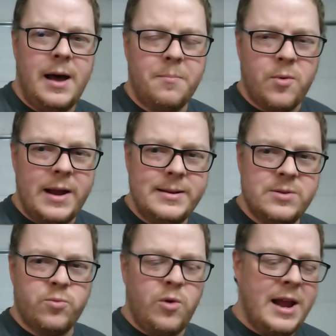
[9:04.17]
upright
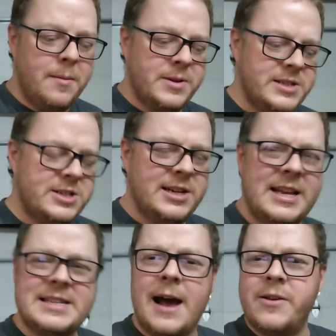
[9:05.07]
riding position.
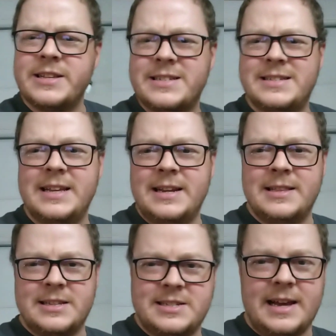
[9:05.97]
It's how you sit in
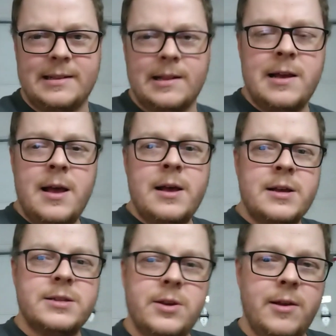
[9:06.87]
the saddle.
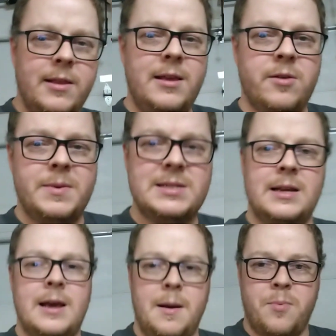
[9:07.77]
So you'll either be
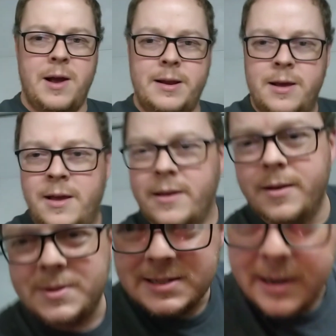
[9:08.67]
sitting upright, you'll
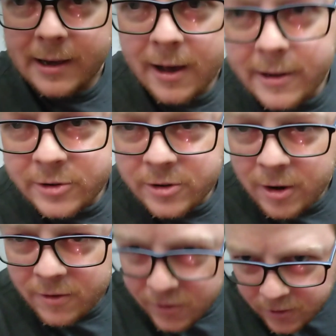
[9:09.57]
be sitting hunched
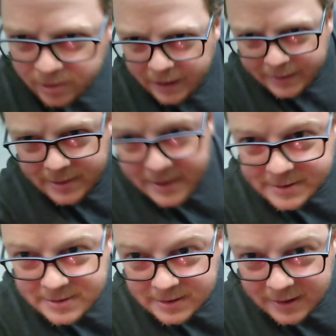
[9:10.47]
over like
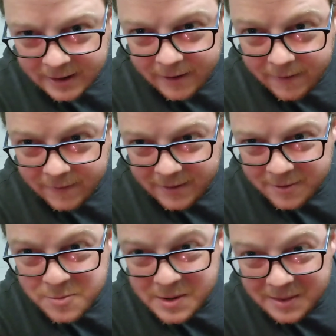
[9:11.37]
this,
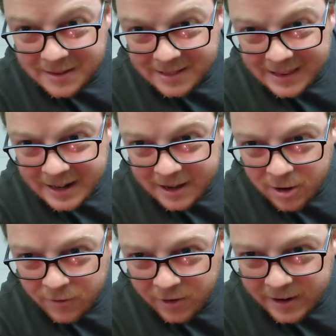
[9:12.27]
leaning
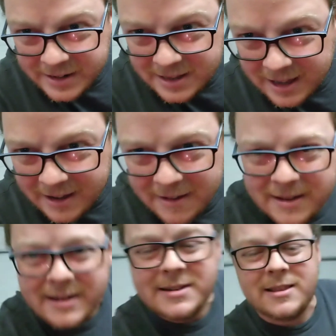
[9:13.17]
over into
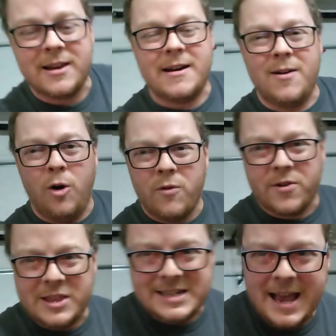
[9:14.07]
the
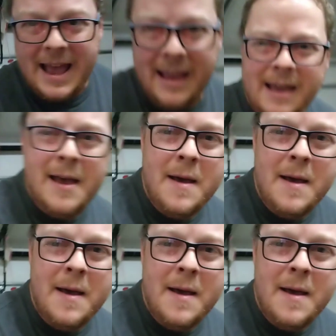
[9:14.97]
over the tank.